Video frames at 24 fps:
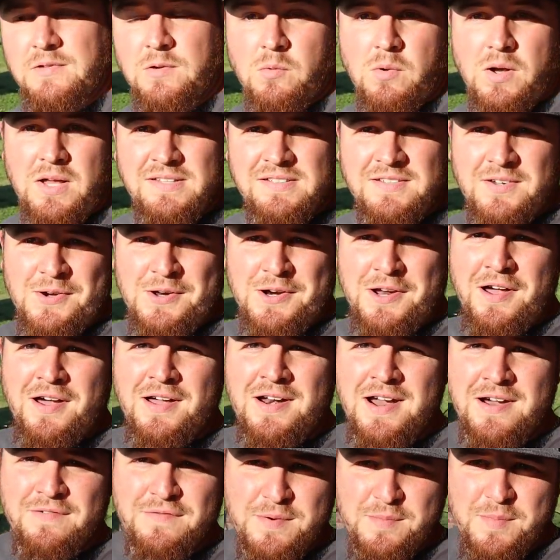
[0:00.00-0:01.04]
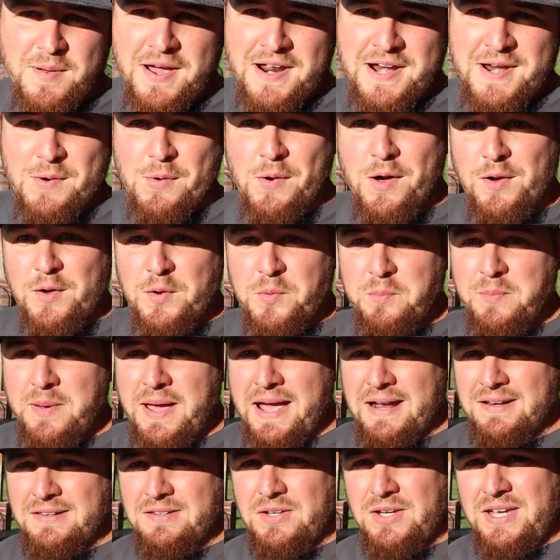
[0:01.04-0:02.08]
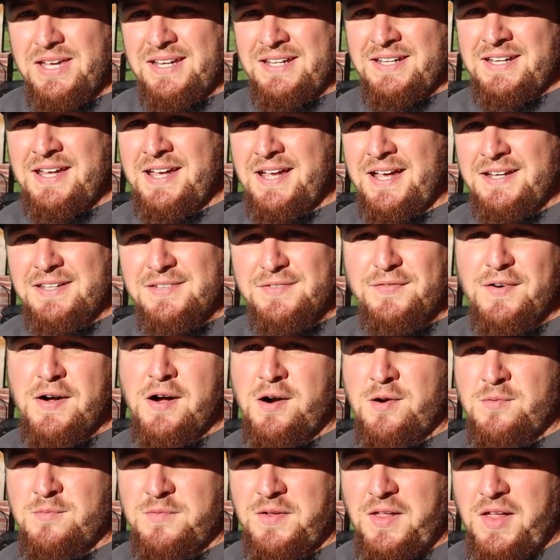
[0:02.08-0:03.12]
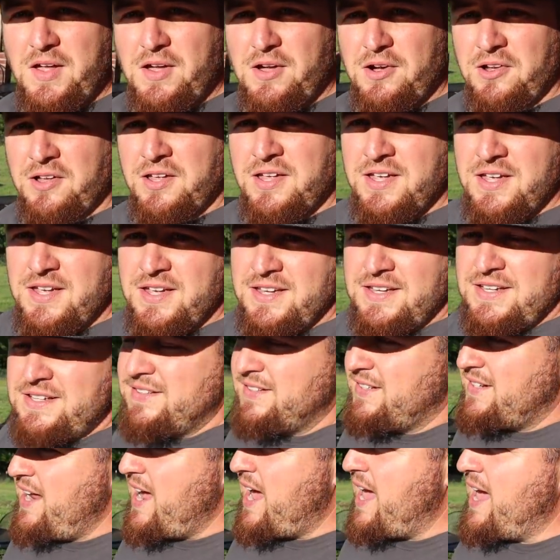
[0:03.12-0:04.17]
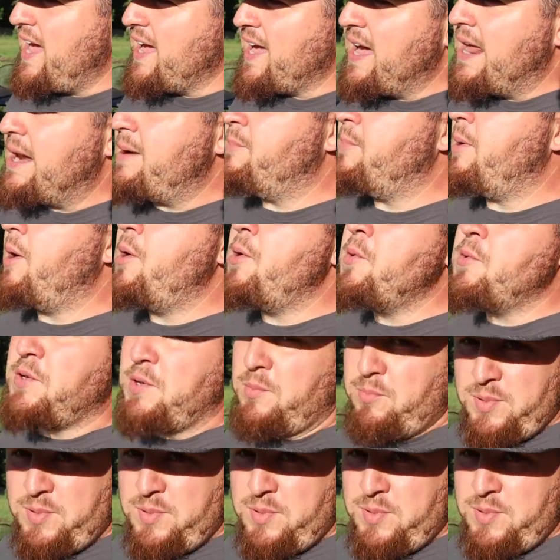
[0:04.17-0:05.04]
What's going on, everybody? Welcome back to Hidden Heights Farm Vlog. Today I got a bone to